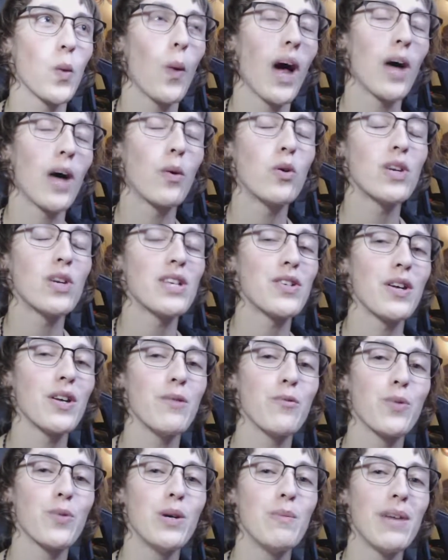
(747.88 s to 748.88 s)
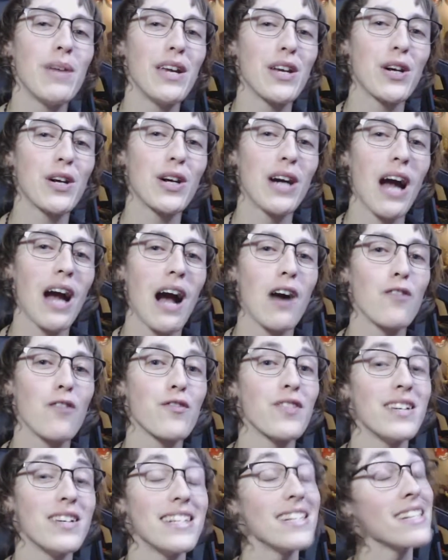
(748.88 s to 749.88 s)
while I won't necessarily remake her
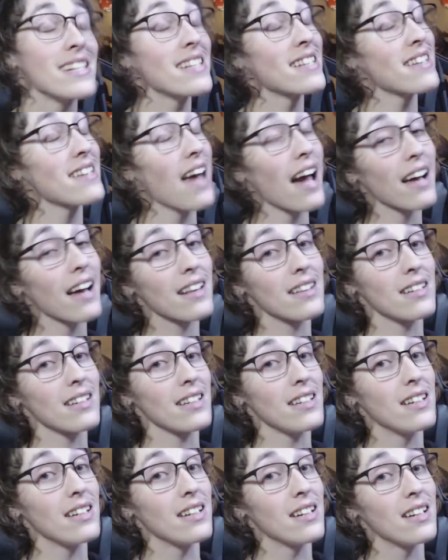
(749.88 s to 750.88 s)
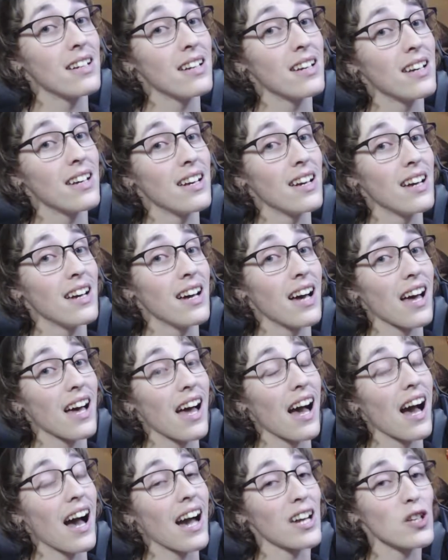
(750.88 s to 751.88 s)
outfit exactly,
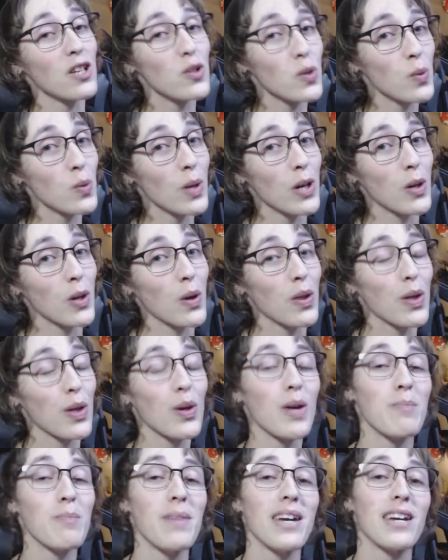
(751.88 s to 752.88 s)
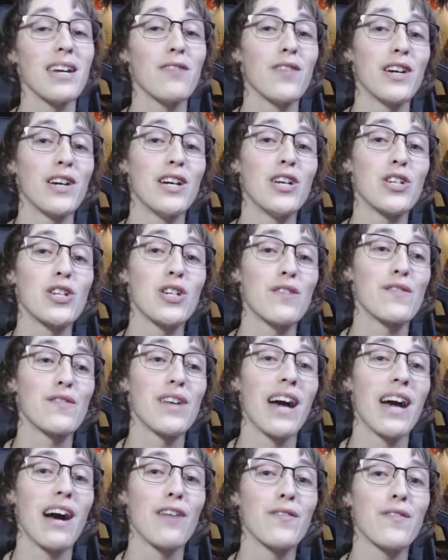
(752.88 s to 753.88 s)
I do want to go through and make a variation of
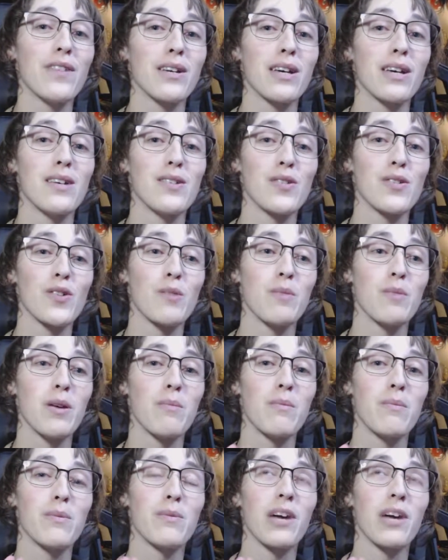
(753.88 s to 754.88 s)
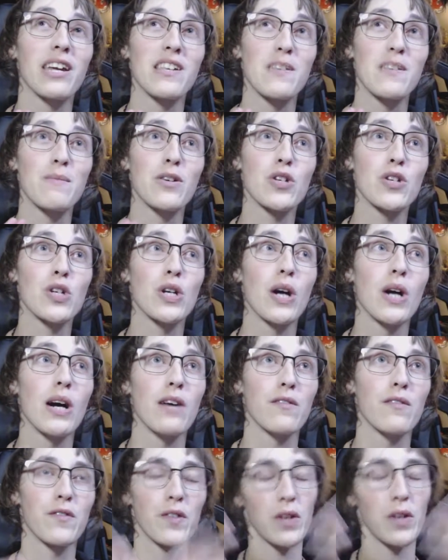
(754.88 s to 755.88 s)
her outfit, because it's going to be, I guess, a mixture
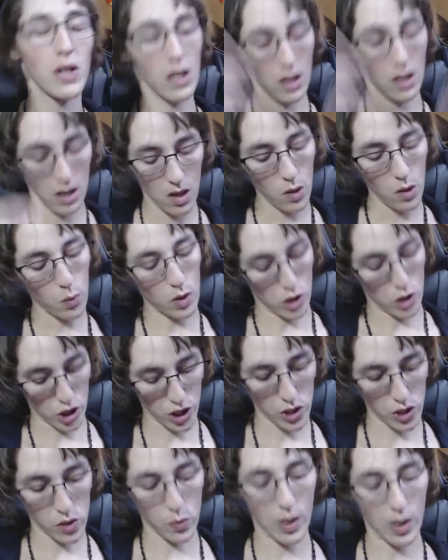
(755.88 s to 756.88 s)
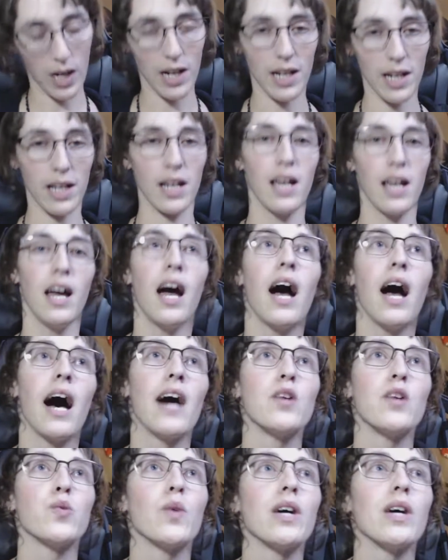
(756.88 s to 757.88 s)
of what she's wearing
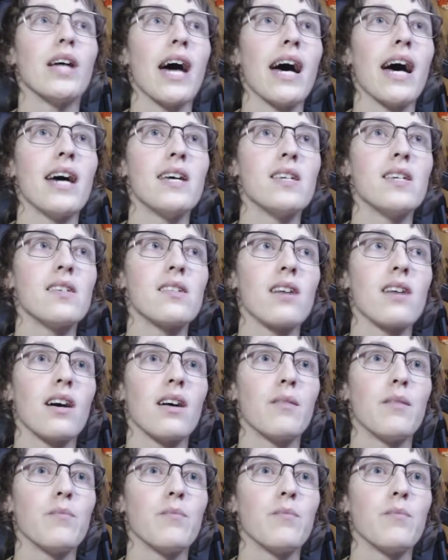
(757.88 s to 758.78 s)
as well as